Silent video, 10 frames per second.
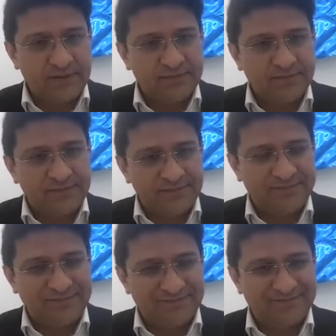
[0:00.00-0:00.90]

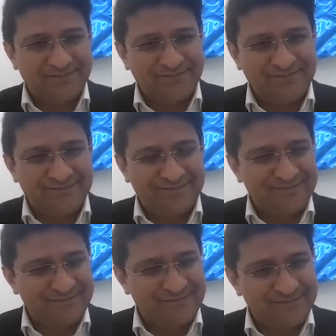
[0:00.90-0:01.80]

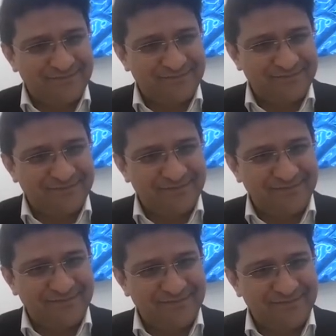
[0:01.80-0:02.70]

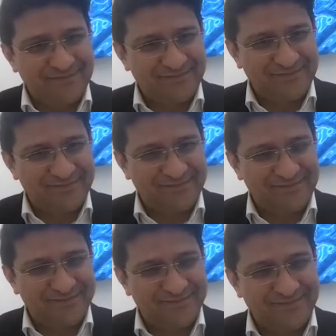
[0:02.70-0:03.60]

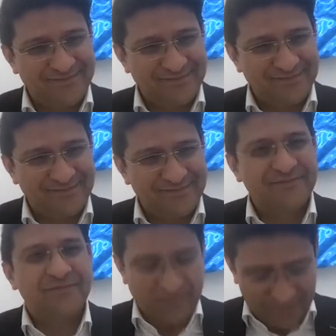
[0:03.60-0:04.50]

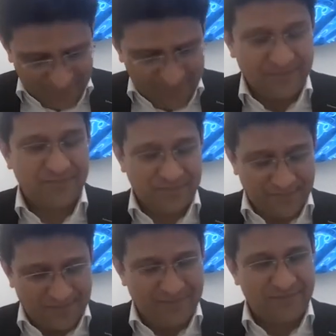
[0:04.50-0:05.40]

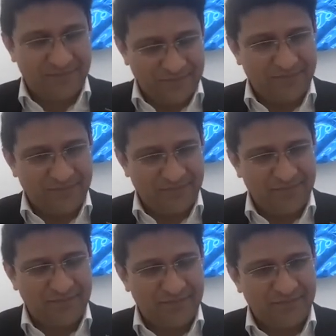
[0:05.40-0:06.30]

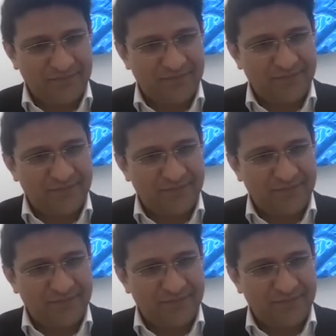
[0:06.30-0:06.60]
This person isn't speaking.